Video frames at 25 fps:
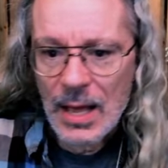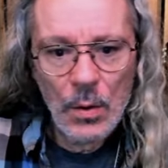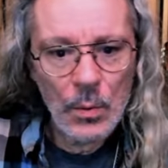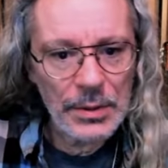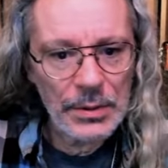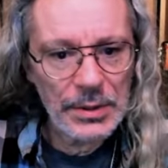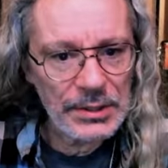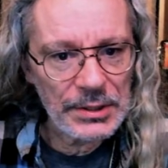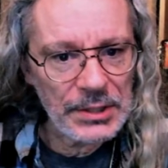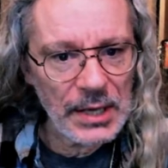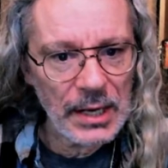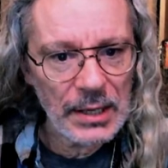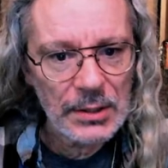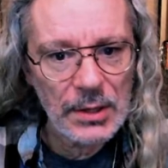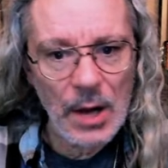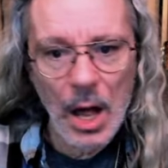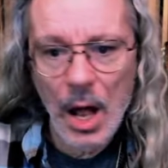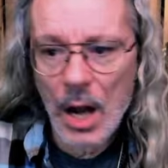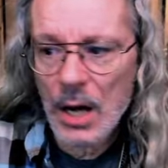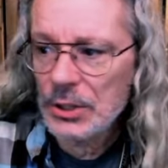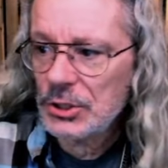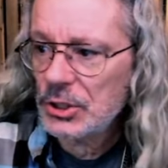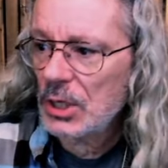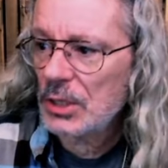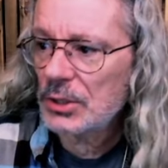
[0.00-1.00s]
where the
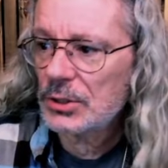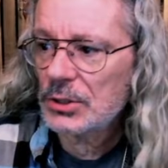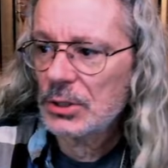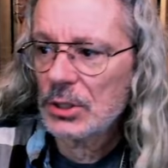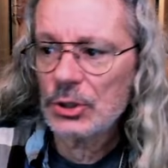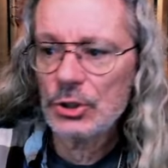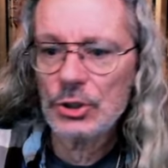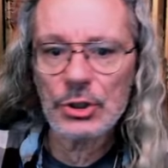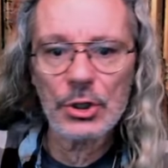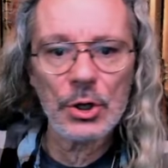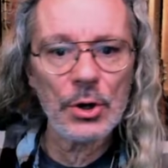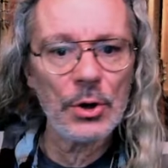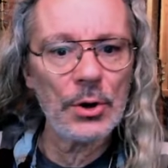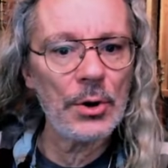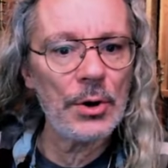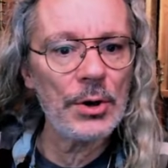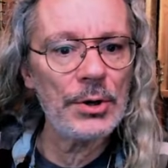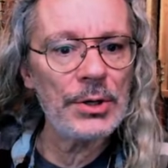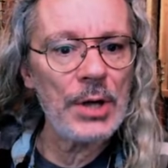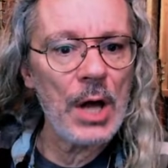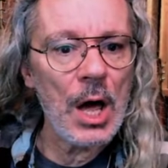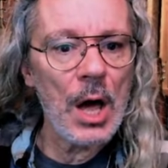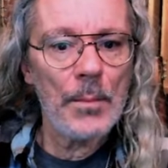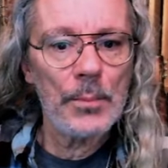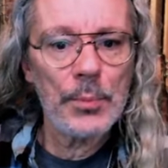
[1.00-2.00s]
technology is
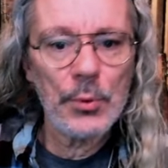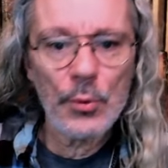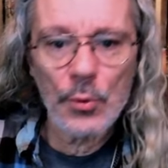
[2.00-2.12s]
concerned,